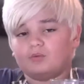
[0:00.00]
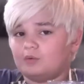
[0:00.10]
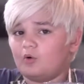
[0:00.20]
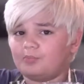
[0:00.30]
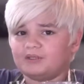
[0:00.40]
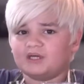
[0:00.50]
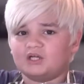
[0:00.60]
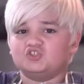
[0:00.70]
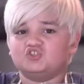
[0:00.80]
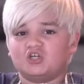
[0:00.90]
We won't be
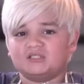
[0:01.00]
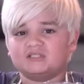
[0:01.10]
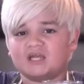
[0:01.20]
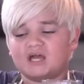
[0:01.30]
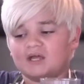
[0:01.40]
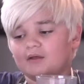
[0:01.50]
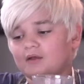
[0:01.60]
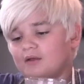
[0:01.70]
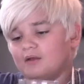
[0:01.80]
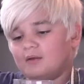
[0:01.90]
done just
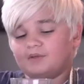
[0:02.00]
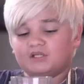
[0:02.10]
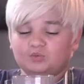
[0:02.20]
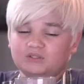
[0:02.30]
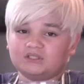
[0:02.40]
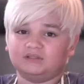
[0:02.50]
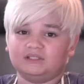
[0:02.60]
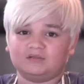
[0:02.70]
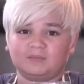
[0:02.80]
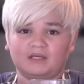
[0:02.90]
yet because we still
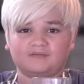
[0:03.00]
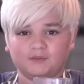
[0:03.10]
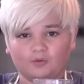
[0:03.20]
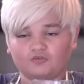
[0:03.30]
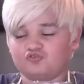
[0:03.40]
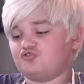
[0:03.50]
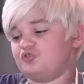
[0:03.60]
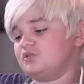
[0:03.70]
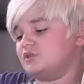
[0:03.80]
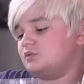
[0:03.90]
need to make the orange
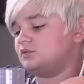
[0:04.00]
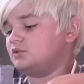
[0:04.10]
juice.